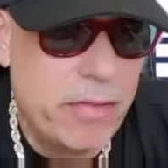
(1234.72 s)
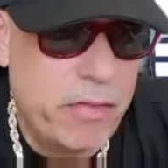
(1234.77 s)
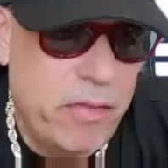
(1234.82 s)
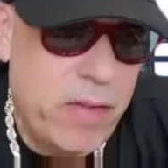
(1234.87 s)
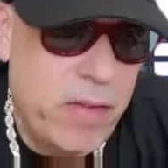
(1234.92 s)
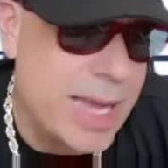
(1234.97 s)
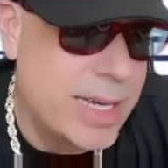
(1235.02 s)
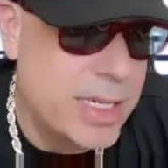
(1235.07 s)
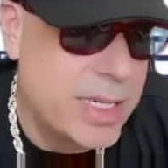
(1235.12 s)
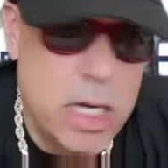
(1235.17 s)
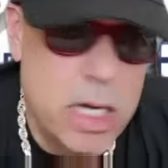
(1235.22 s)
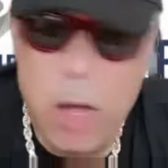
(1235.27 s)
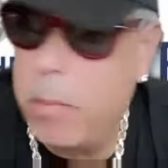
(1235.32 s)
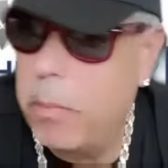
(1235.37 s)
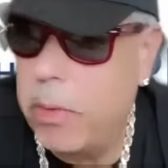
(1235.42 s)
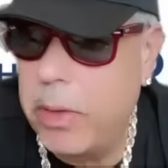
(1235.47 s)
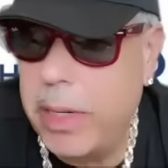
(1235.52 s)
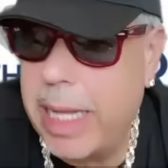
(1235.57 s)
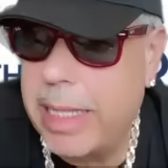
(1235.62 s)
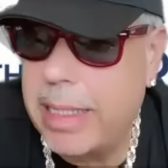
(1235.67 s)
fast
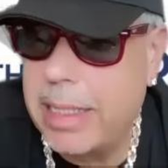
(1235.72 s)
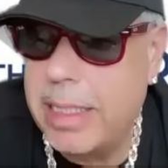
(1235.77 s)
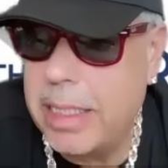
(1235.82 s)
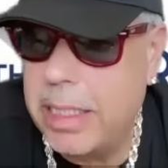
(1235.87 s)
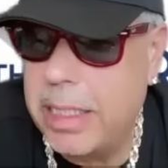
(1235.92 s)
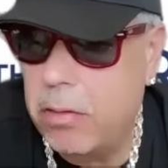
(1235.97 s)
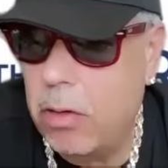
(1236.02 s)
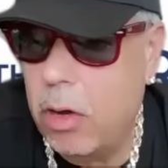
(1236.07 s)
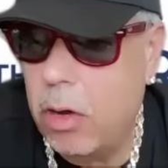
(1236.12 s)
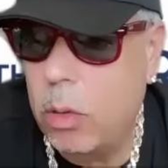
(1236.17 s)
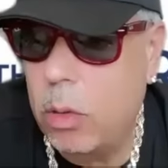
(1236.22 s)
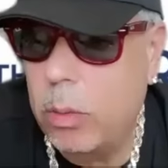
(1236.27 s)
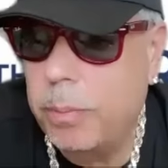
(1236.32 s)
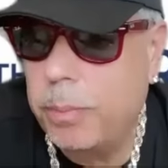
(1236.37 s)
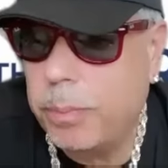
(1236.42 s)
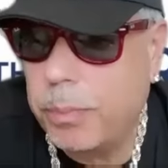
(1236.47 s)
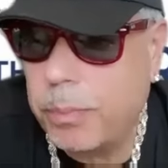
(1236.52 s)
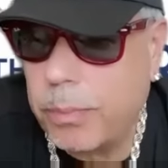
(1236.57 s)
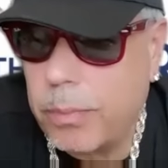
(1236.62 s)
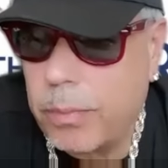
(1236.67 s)
number, that
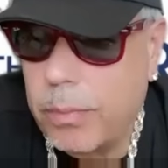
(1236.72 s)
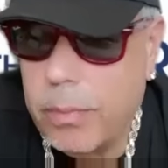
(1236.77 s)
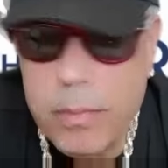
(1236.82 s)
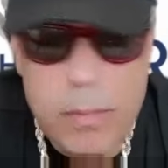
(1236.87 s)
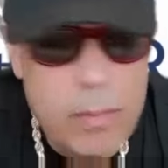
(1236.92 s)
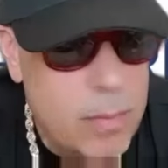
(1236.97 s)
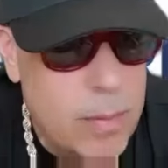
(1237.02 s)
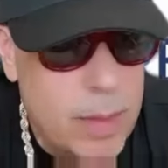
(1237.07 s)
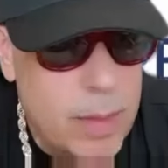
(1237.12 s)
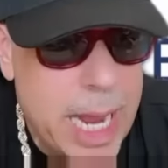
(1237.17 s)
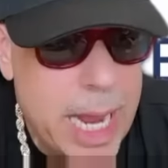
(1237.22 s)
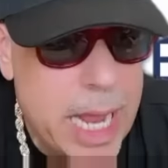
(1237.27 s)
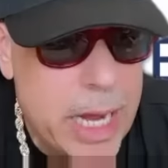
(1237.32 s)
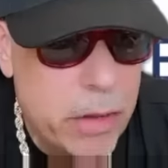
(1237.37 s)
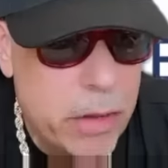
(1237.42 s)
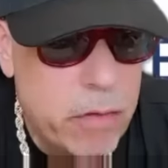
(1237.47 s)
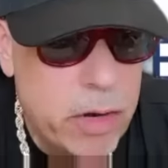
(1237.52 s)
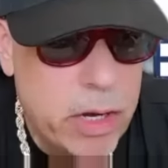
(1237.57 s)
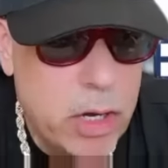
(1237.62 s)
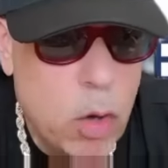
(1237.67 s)

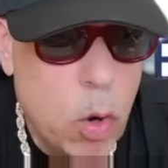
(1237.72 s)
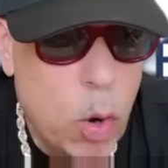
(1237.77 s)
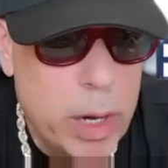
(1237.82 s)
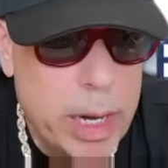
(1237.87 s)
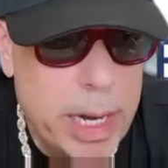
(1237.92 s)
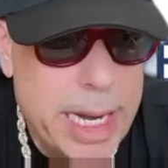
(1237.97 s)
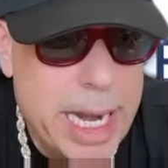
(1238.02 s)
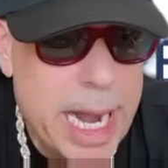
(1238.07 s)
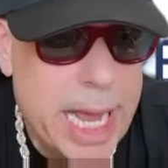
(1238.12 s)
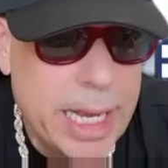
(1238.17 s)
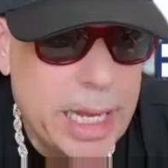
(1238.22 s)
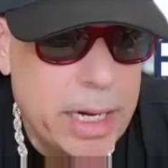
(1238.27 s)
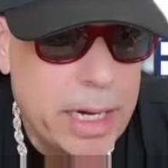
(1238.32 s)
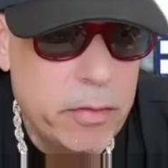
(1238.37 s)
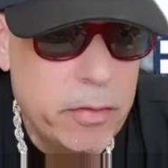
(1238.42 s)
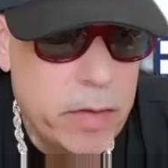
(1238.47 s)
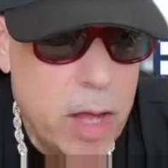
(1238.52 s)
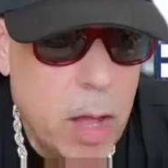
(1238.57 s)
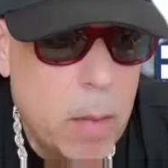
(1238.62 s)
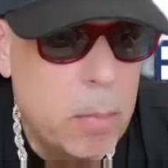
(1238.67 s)
0.75
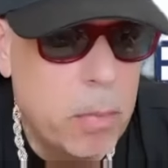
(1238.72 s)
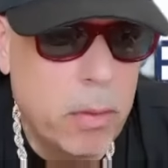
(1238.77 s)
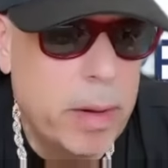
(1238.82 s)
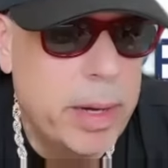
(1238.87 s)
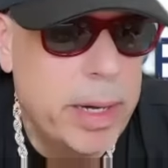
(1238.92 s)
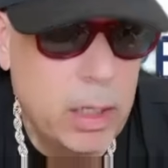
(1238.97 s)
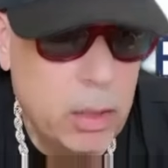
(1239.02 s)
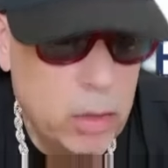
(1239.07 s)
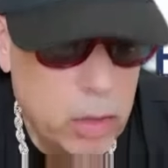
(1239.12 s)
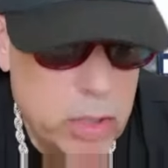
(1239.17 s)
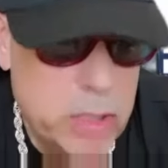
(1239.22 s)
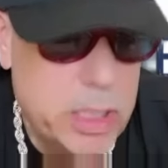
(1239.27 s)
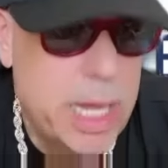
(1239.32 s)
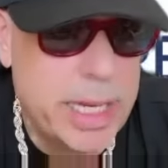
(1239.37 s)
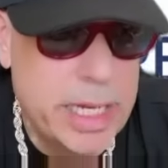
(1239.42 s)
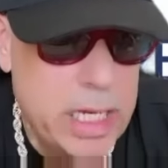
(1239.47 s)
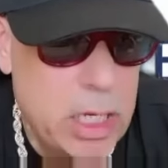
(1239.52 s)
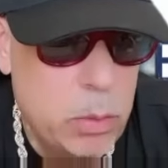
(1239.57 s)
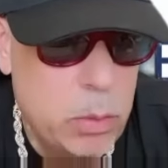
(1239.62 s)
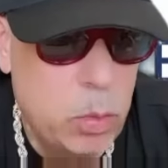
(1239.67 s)
negative number. And it looks
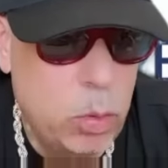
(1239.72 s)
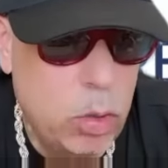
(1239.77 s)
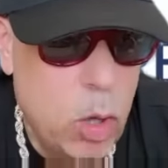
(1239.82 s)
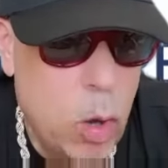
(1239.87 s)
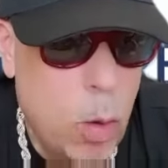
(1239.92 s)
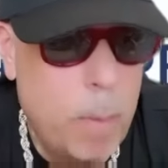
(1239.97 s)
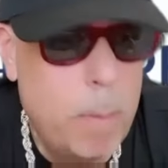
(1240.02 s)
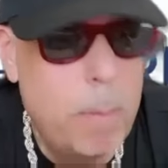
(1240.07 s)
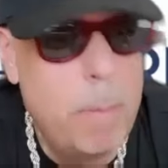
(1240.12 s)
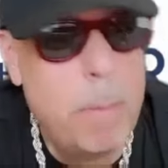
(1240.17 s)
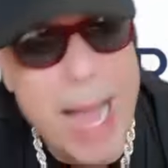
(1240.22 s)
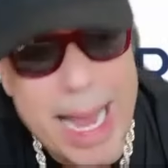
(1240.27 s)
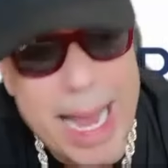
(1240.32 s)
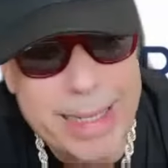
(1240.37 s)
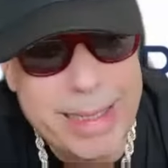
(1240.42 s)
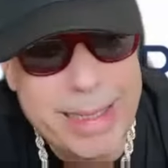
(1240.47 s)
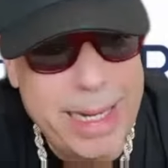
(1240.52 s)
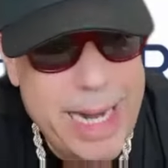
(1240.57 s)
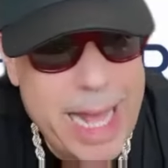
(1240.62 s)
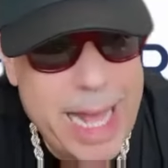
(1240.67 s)
like he will go
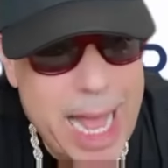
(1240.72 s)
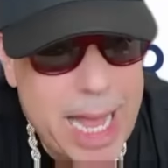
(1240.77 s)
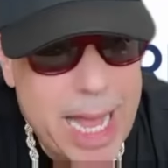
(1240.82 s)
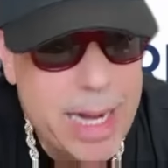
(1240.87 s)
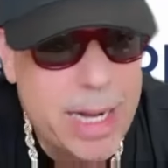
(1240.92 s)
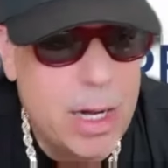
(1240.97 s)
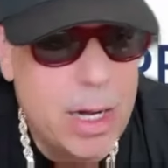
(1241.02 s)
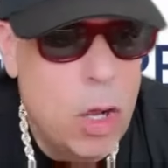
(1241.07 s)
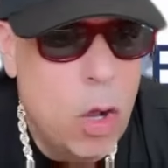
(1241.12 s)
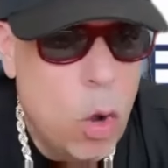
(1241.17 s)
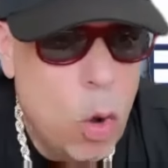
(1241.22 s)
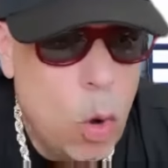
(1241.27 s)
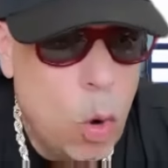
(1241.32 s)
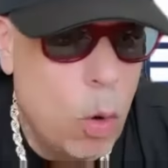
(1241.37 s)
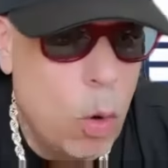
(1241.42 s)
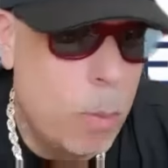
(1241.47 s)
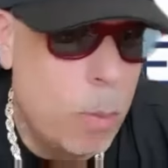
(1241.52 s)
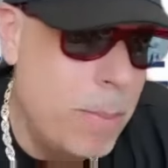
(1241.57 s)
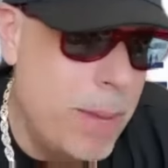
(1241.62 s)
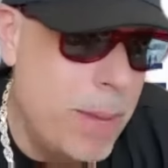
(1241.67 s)
back to that
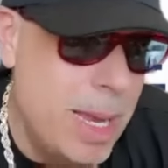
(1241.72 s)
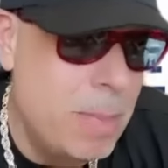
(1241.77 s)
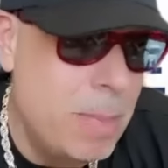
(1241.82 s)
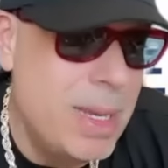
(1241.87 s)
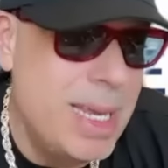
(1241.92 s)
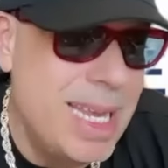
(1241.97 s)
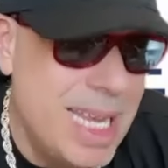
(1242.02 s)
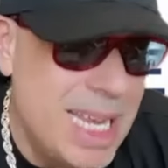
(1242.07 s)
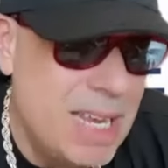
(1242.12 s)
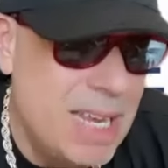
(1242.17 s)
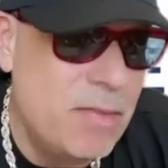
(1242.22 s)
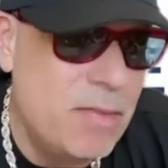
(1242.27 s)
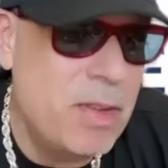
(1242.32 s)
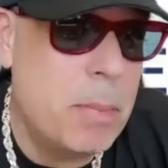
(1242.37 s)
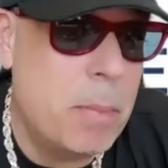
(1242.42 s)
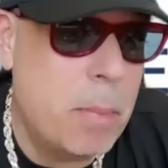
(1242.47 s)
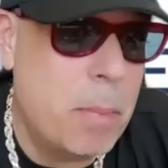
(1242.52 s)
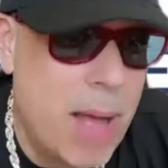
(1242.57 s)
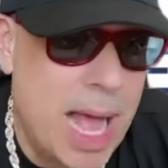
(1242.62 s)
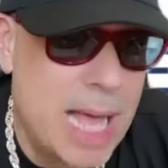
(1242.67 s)
or maybe
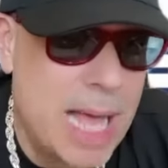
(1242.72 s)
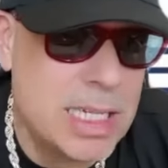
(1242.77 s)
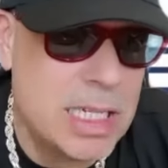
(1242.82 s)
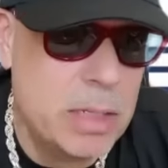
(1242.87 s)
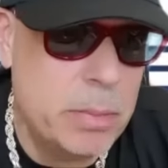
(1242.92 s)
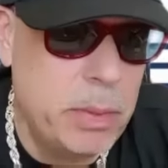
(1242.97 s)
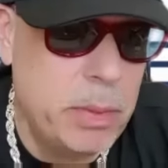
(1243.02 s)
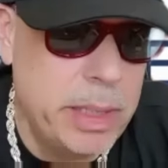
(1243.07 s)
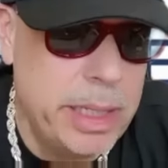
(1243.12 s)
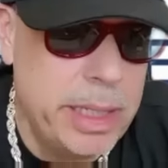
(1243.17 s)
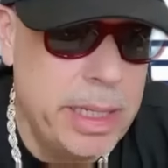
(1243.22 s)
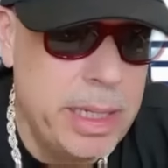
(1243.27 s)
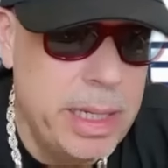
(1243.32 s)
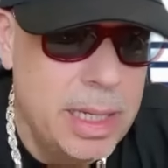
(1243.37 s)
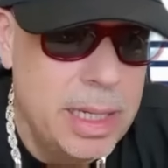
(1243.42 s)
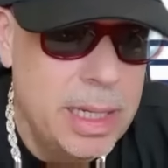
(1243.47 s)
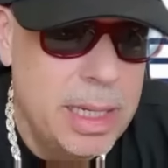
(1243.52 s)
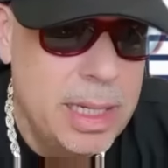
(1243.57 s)
even possibly